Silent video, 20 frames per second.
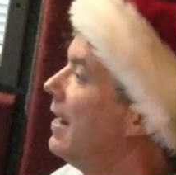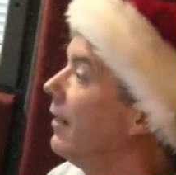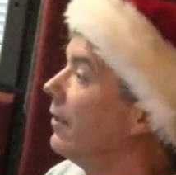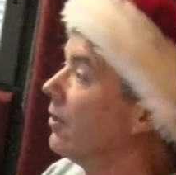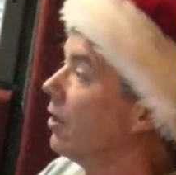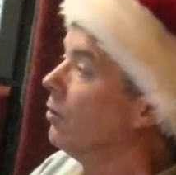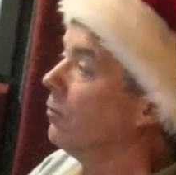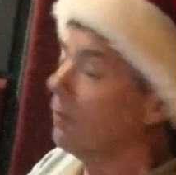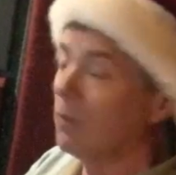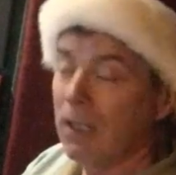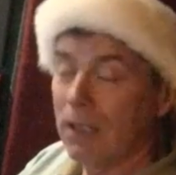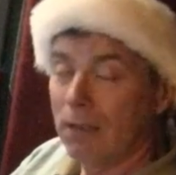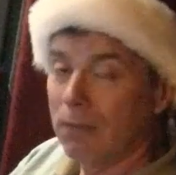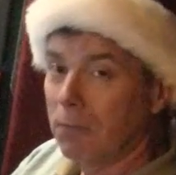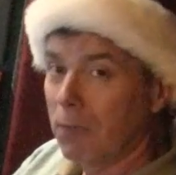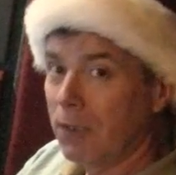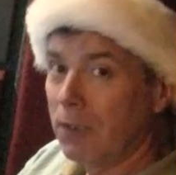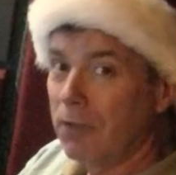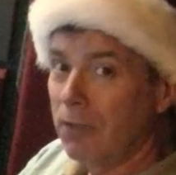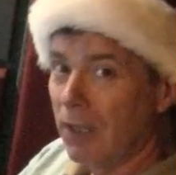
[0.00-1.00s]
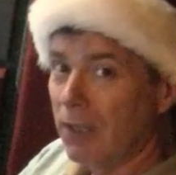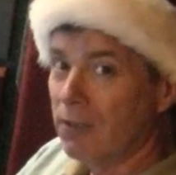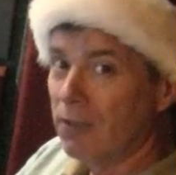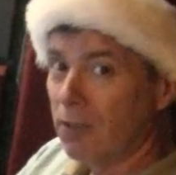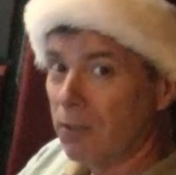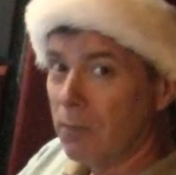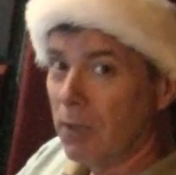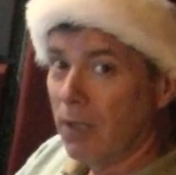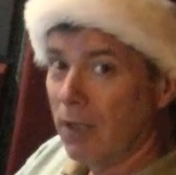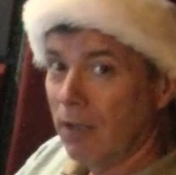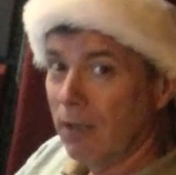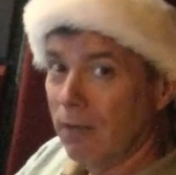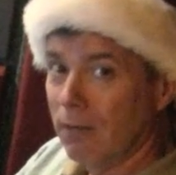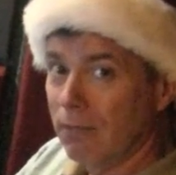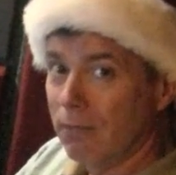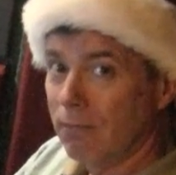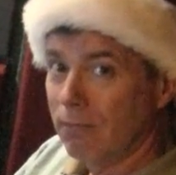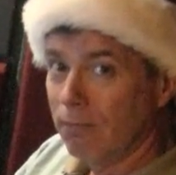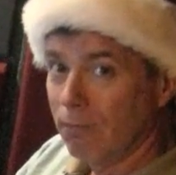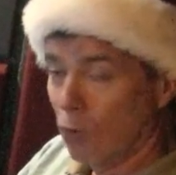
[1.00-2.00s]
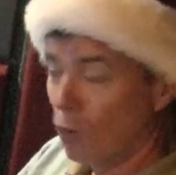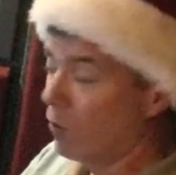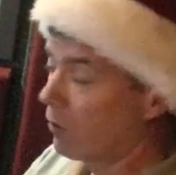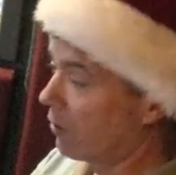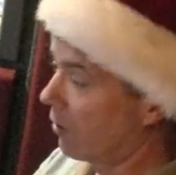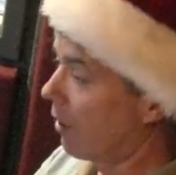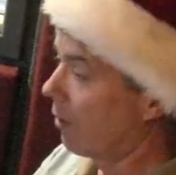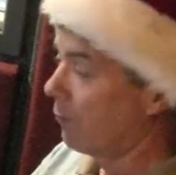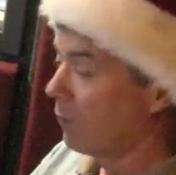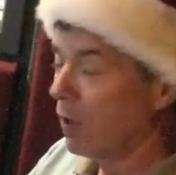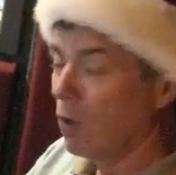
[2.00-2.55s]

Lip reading: So when you listen to my books that I'm